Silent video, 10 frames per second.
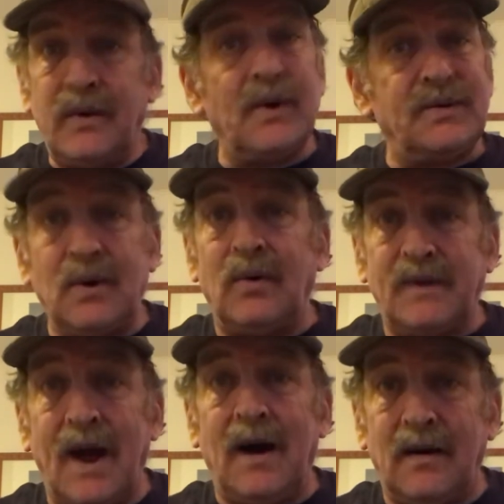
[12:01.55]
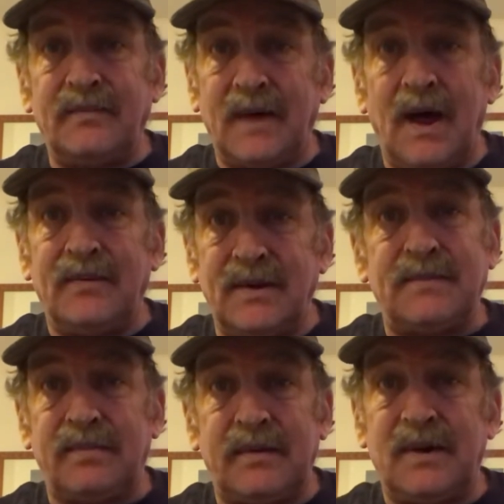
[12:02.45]
there's no doubt that
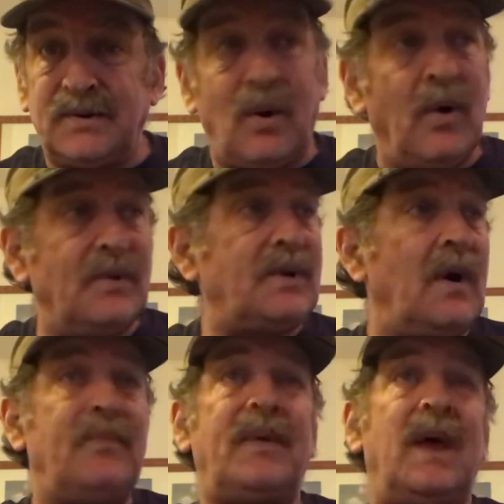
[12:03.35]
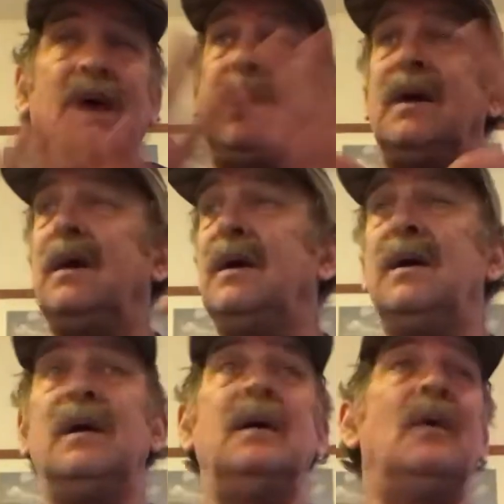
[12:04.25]
this whole entire thing,
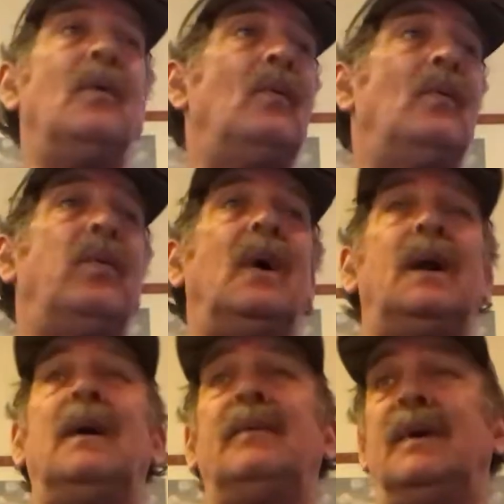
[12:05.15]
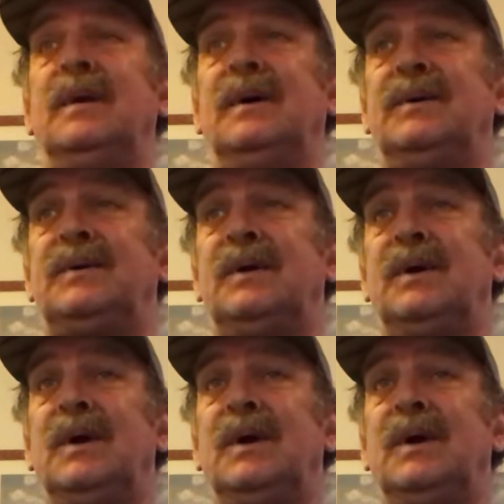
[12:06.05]
whatever it is,